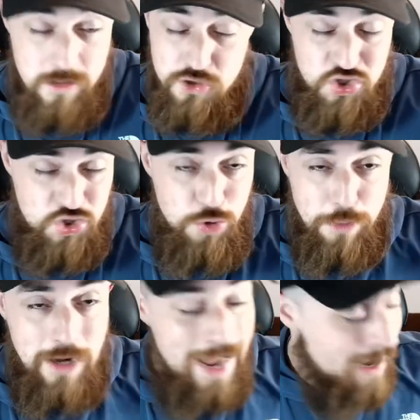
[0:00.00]

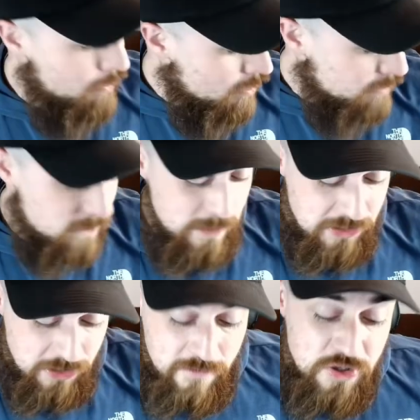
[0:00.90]
super aggro,
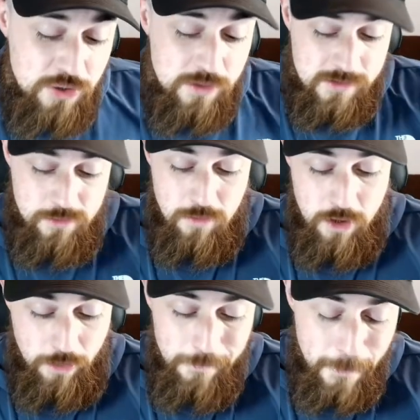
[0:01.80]
especially if you do the
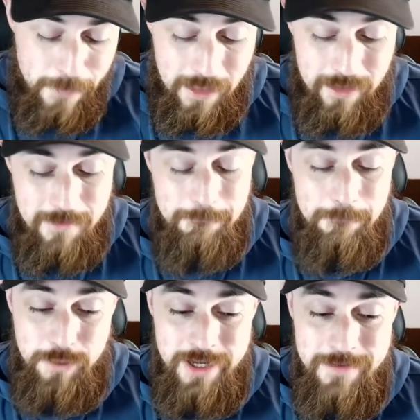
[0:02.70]
Zoro.
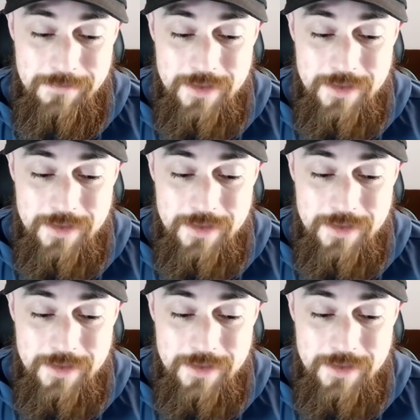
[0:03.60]
But